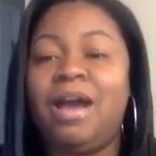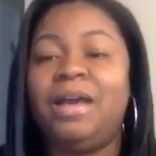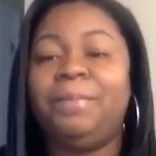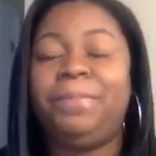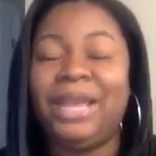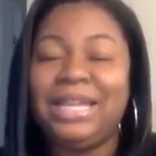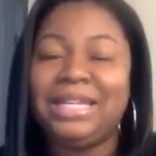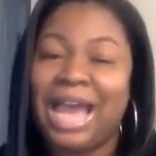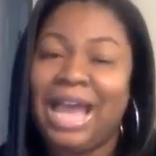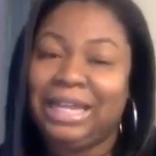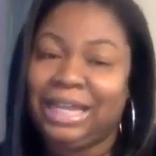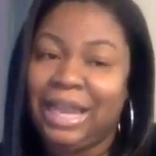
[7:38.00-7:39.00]

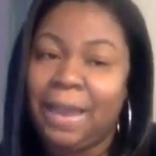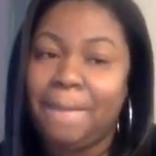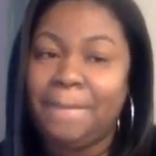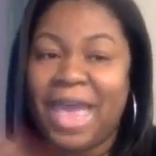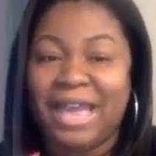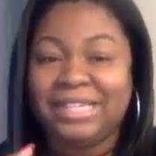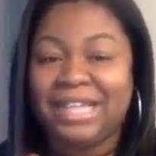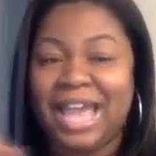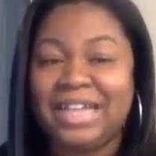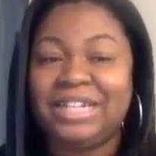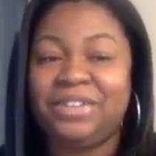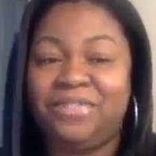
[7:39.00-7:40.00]

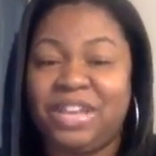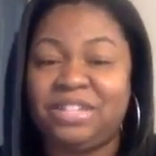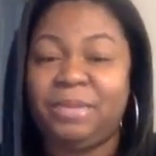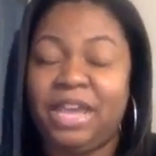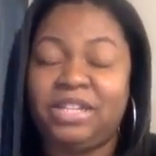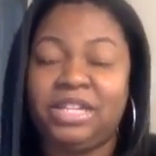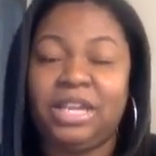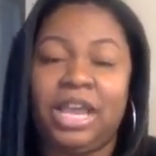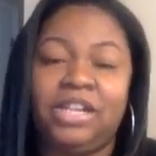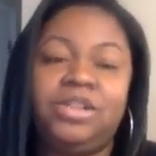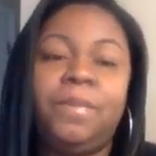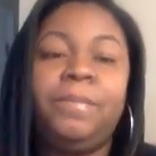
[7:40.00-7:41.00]
bit.ly/investment
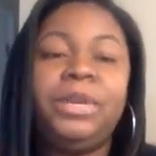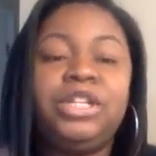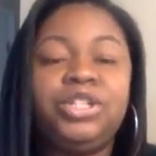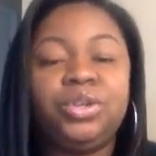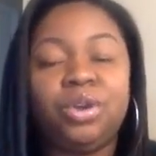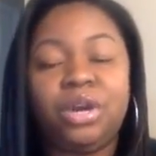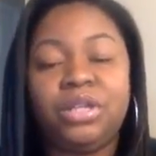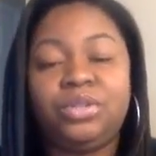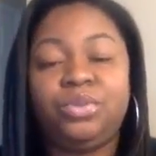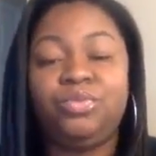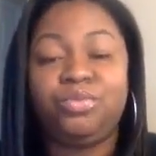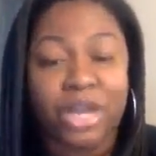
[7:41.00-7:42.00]
education. Be sure
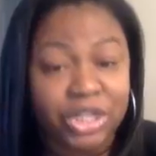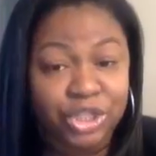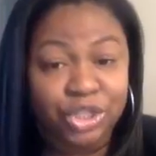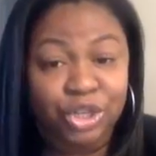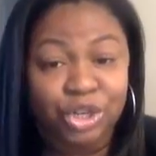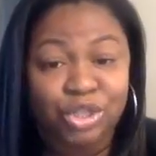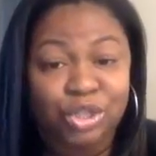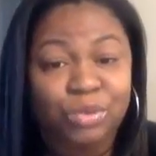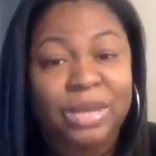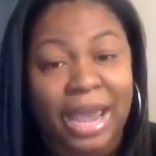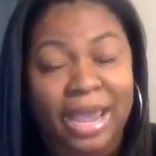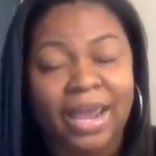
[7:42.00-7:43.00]
to register
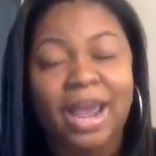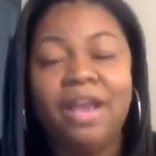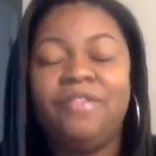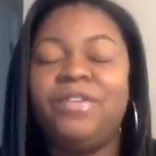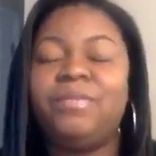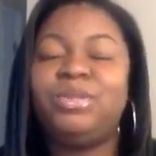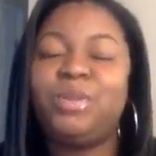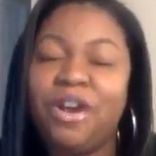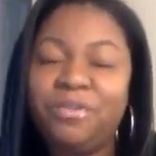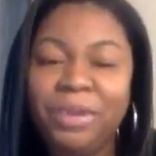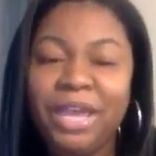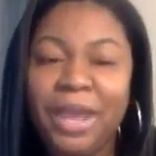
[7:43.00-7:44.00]
today from
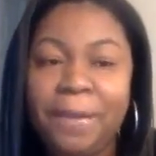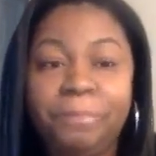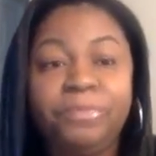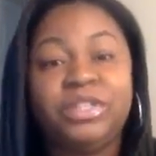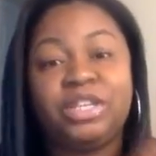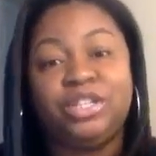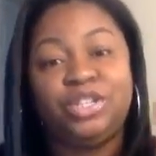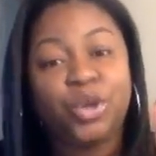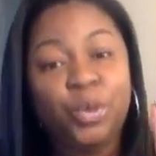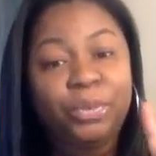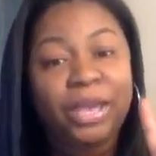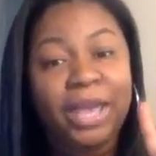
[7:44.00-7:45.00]
12 p.m. to
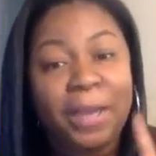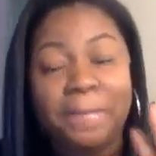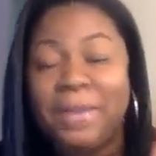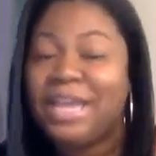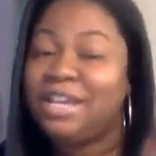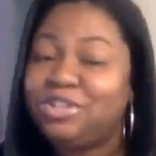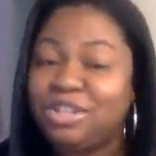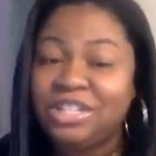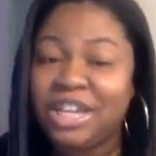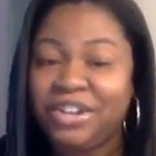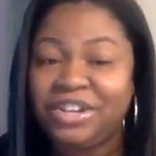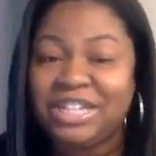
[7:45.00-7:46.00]
2 p.m. Eastern
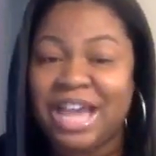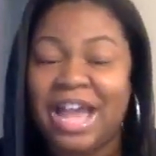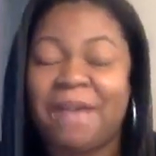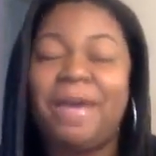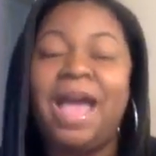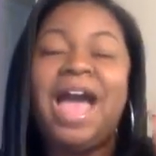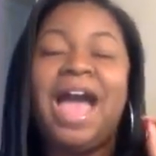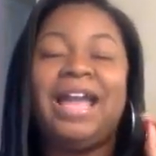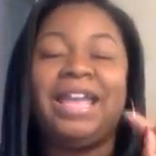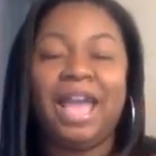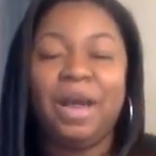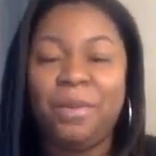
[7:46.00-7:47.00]
Standard Time. I
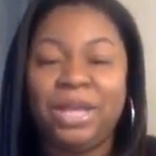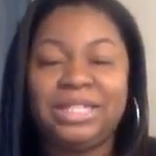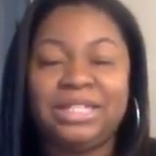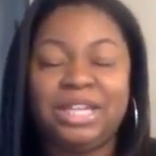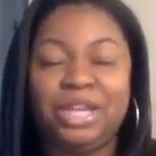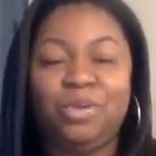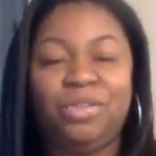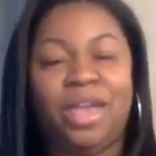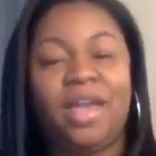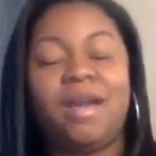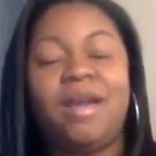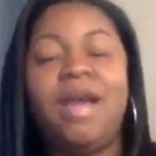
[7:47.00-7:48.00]
can't wait to see you
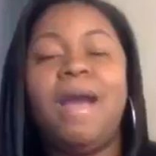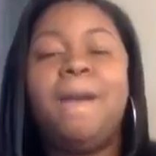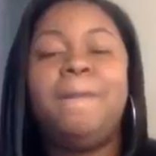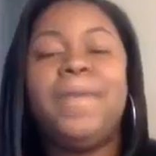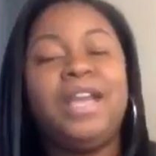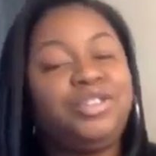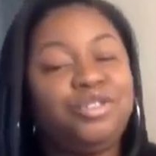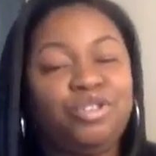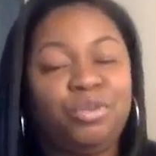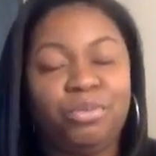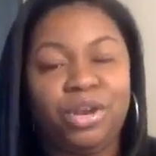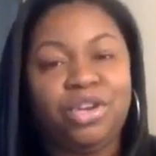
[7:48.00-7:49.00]
there. Make sure
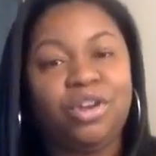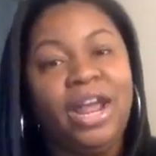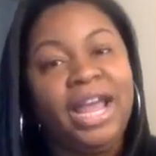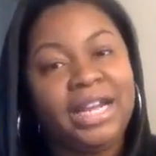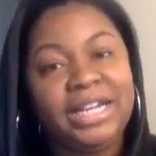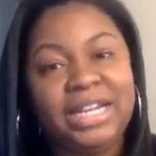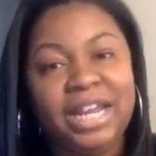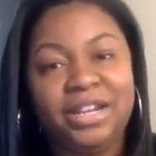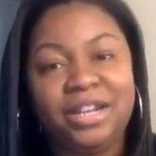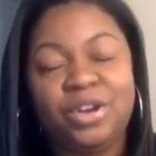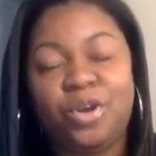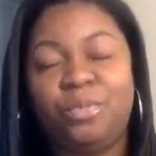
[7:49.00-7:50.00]
you bring your handy
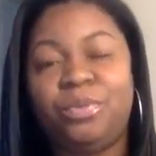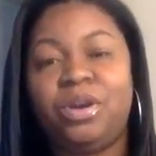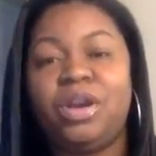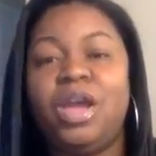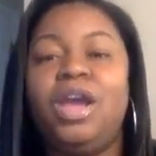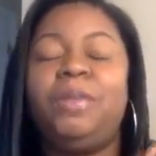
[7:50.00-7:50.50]
dandy notebook.